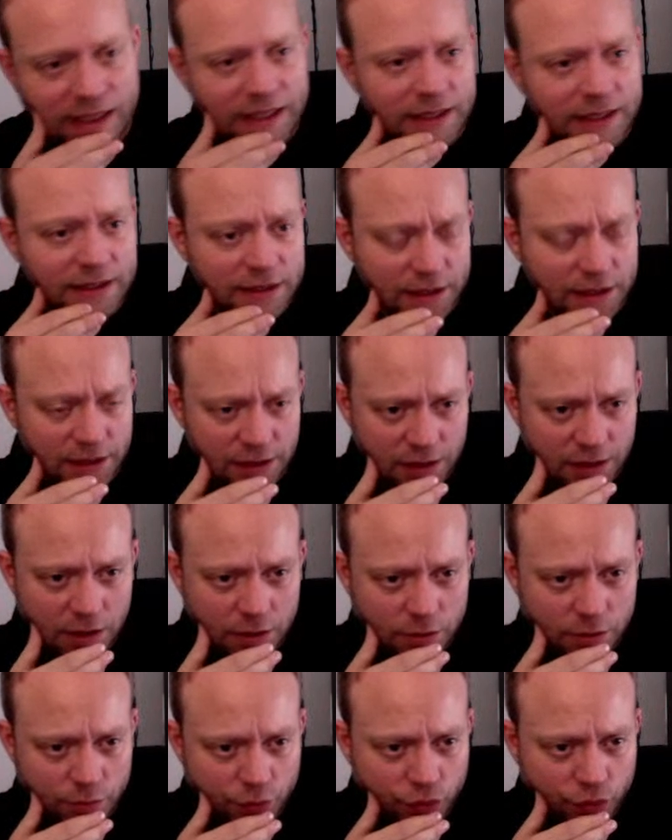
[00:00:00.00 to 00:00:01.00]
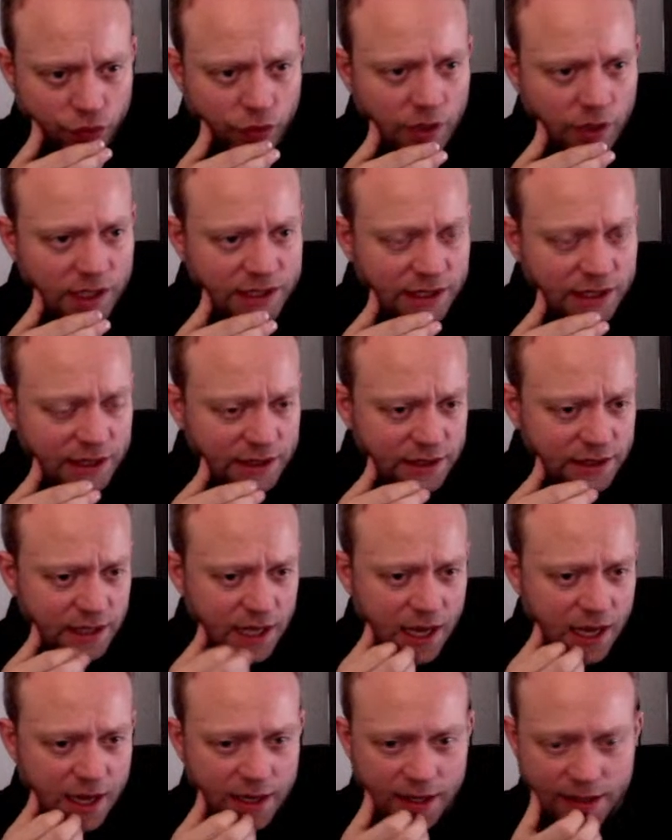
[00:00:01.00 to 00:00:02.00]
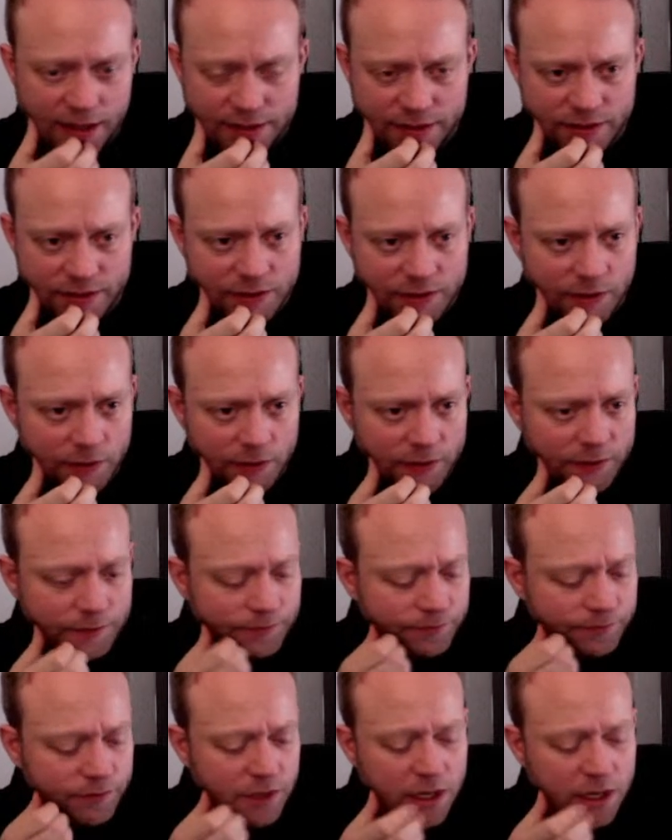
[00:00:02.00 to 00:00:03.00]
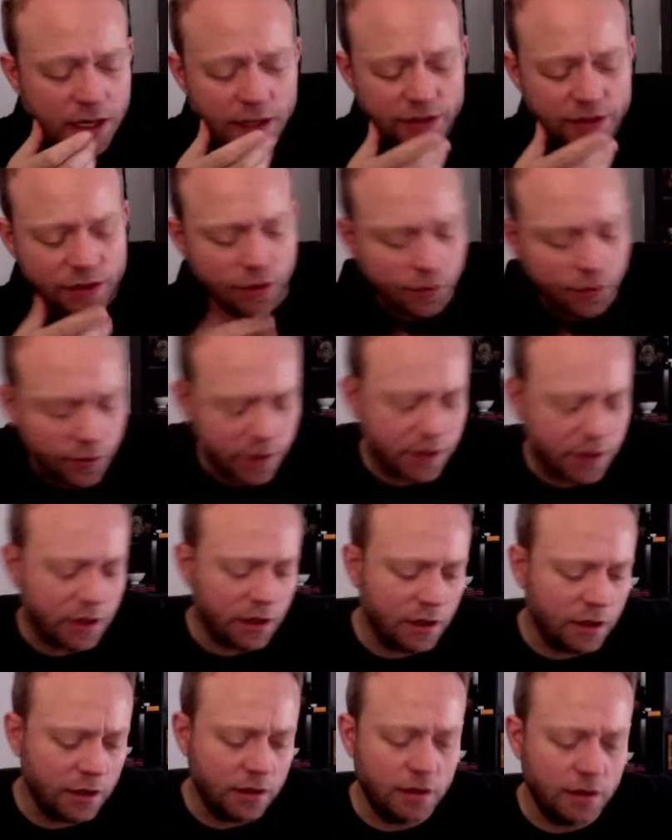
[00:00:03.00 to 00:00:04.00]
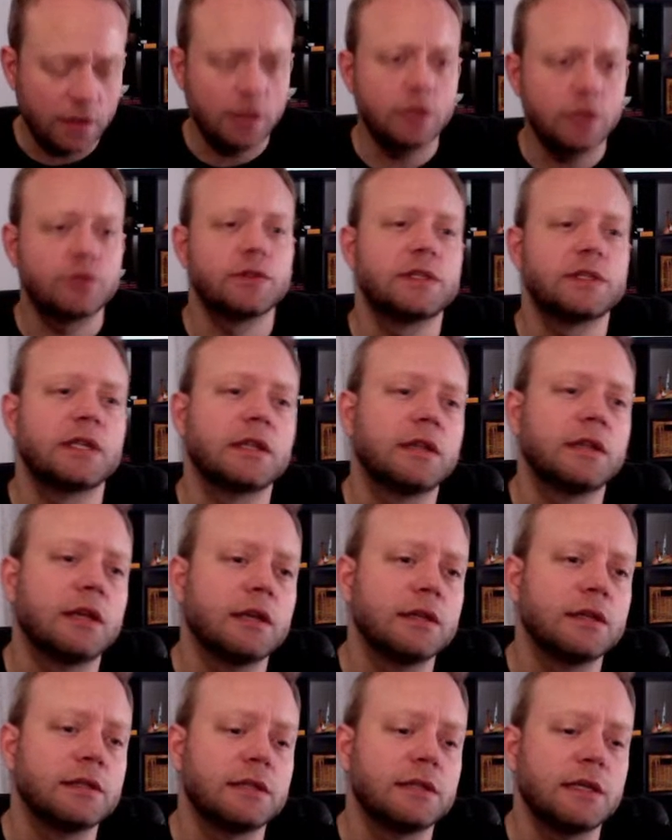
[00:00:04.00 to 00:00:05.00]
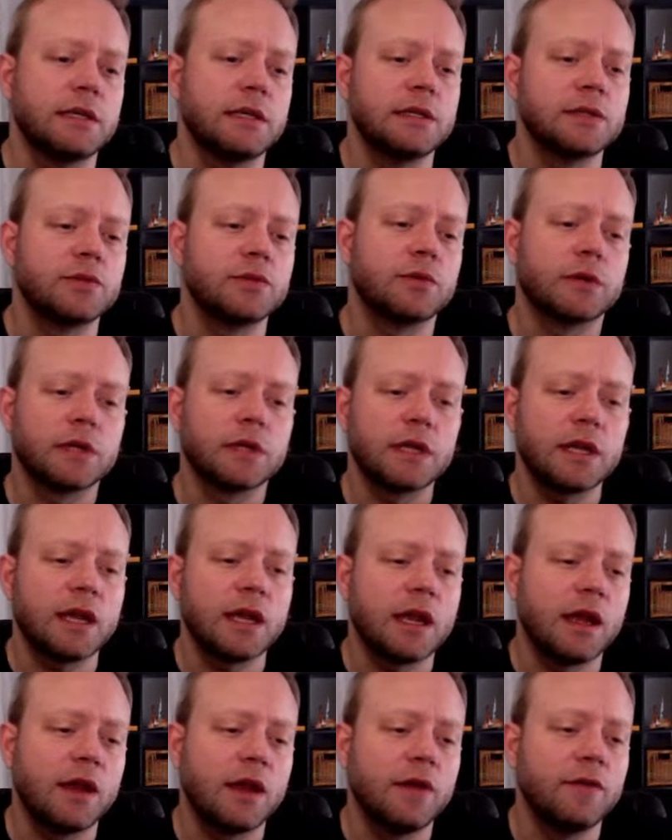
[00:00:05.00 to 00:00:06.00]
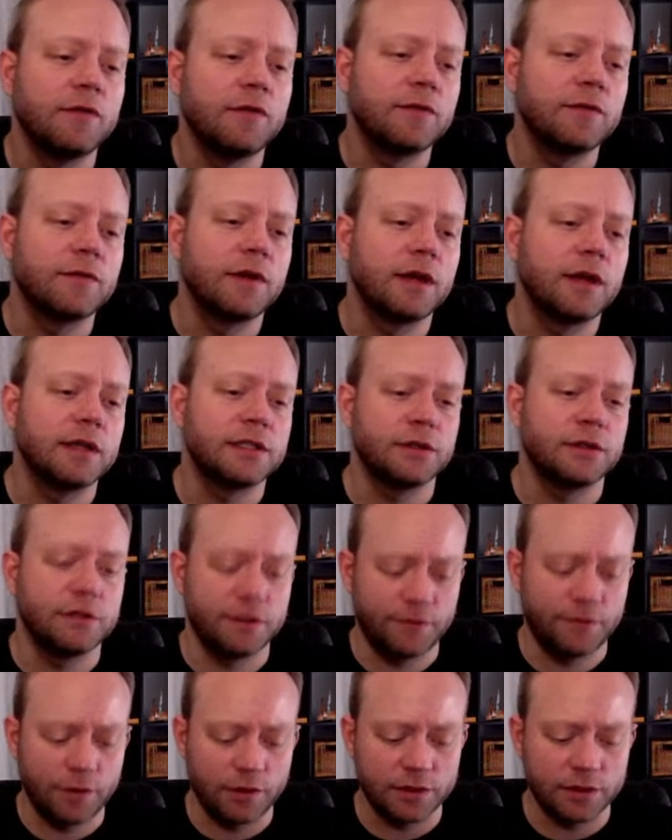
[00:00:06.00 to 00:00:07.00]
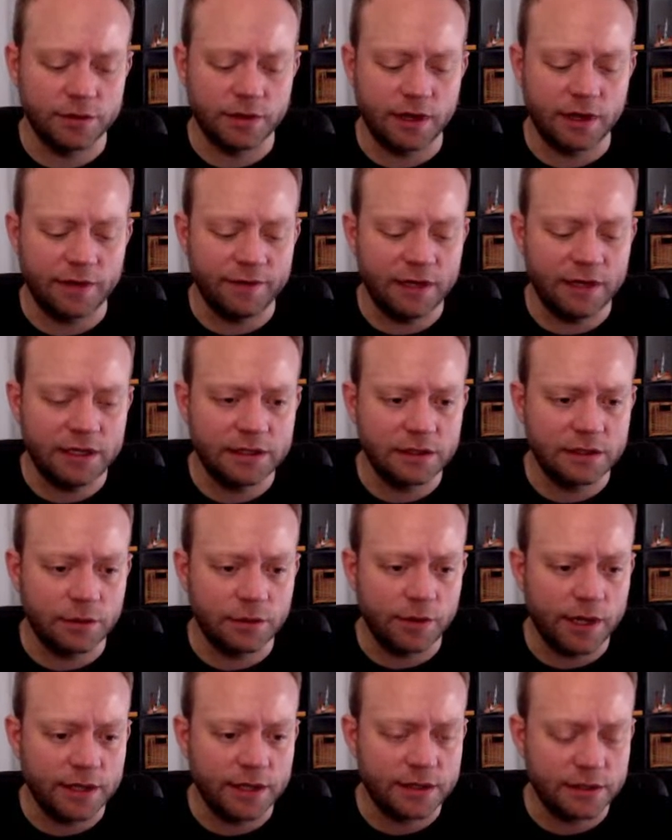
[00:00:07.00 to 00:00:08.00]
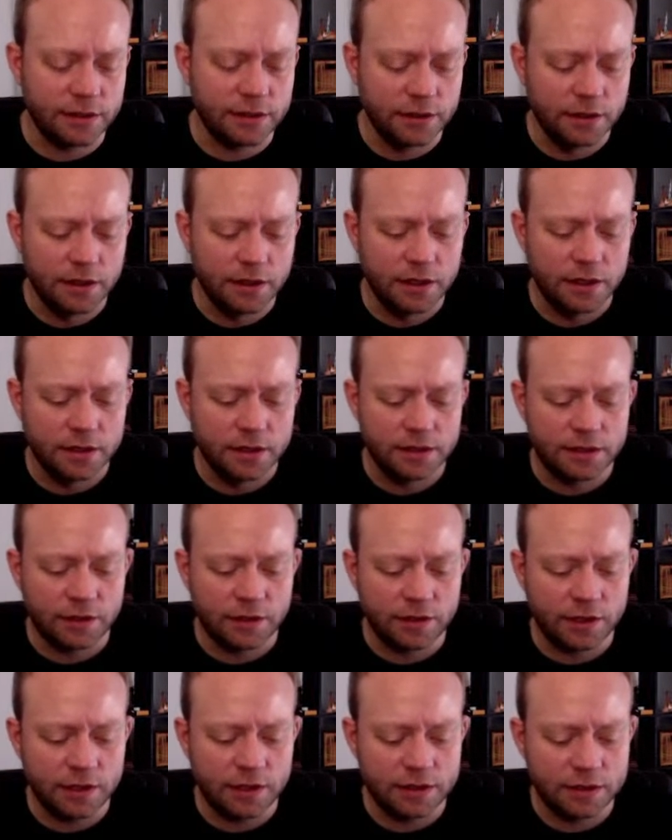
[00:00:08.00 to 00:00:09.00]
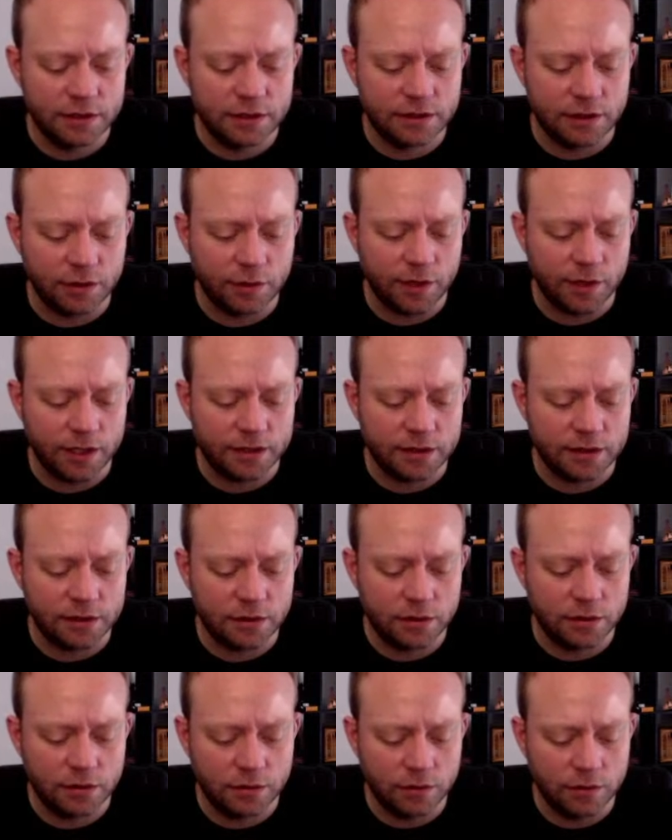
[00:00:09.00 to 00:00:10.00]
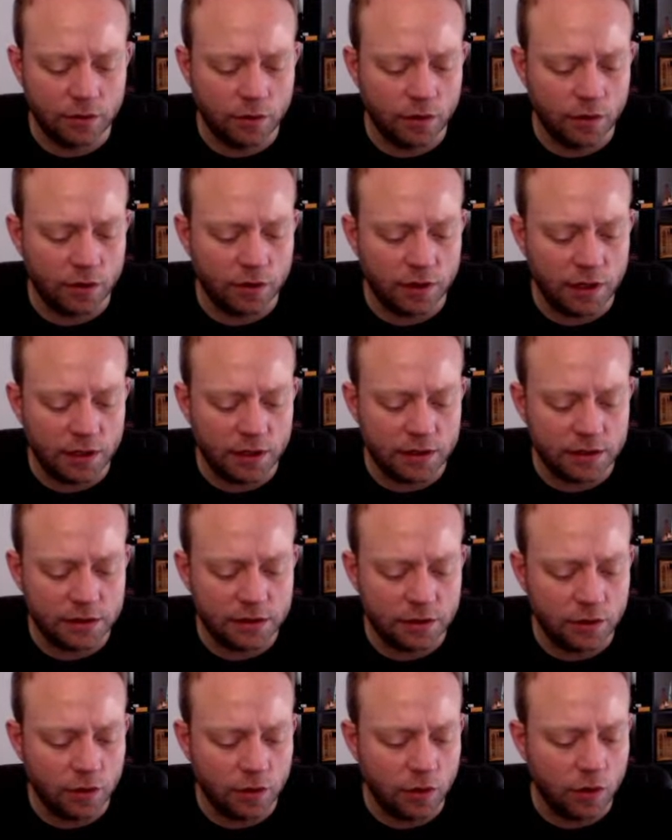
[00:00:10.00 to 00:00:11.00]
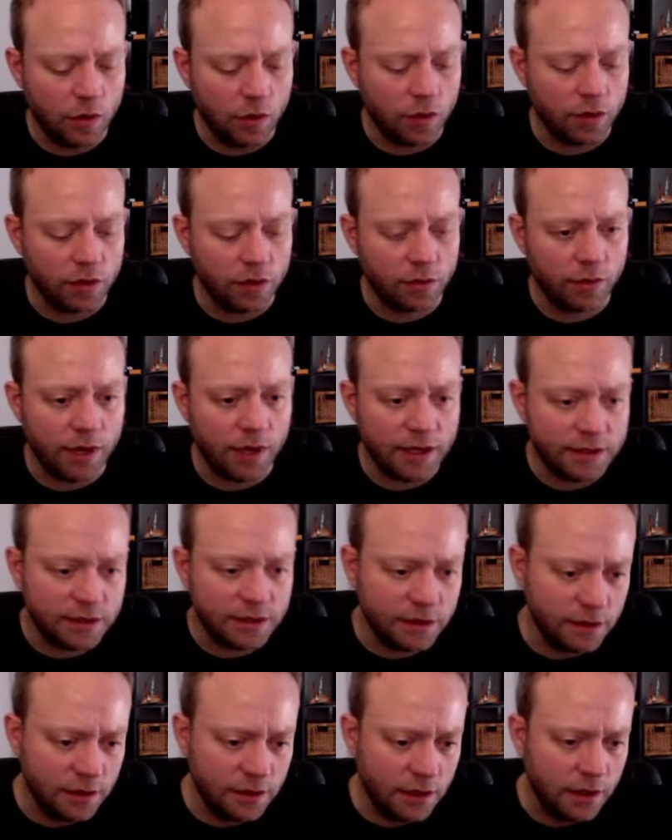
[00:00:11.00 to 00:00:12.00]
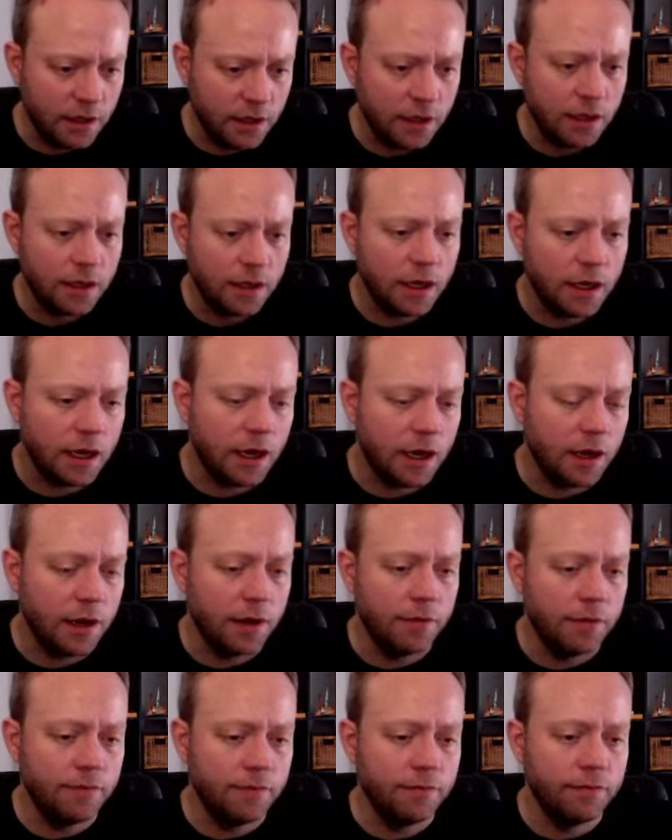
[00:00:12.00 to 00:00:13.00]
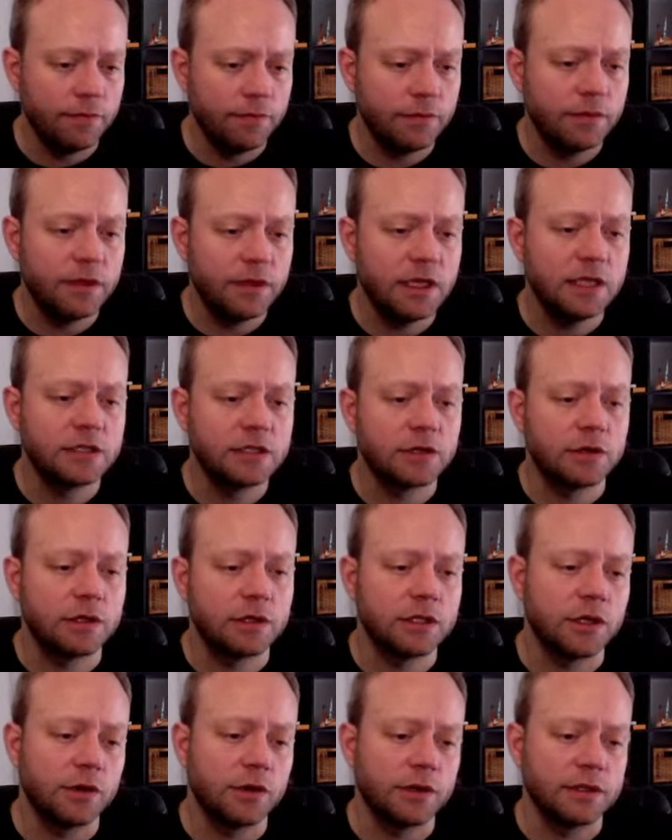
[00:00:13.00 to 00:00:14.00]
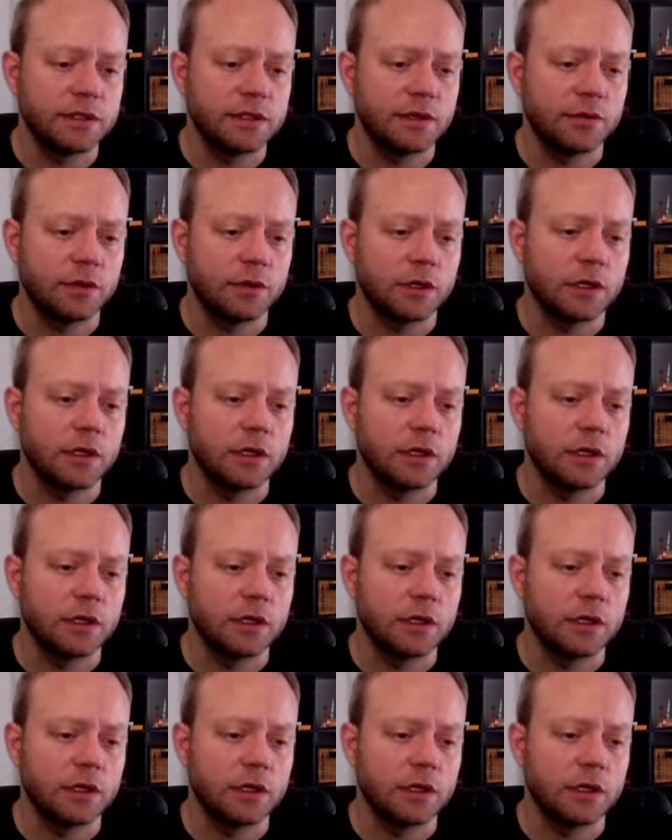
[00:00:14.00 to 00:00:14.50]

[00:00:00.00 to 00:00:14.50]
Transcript: to process that as a token. So one of the interesting things is we're going to have a series of tokens. We're going to have an east, a west, southeast, southwest, northeast, northwest. These are the tokens that we're going